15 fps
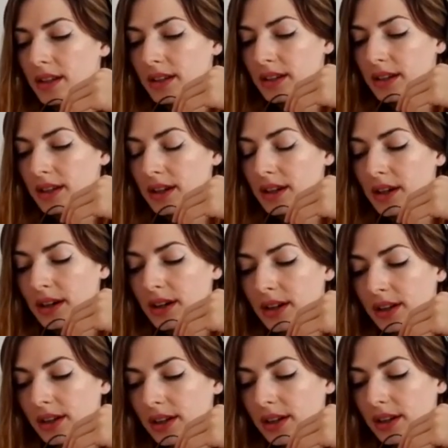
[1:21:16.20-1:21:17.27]
the
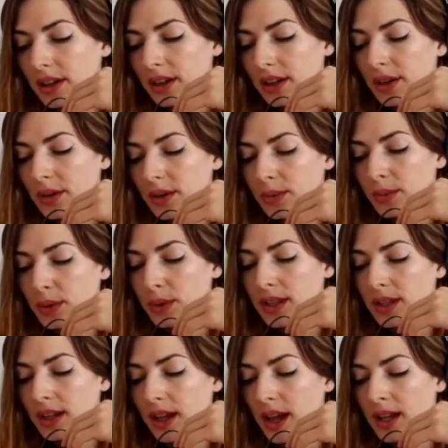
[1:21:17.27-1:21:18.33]
girl with
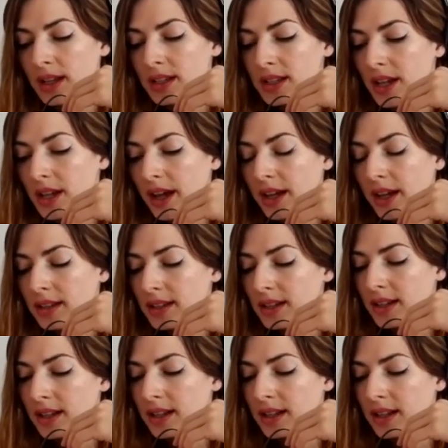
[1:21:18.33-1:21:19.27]
the enchanting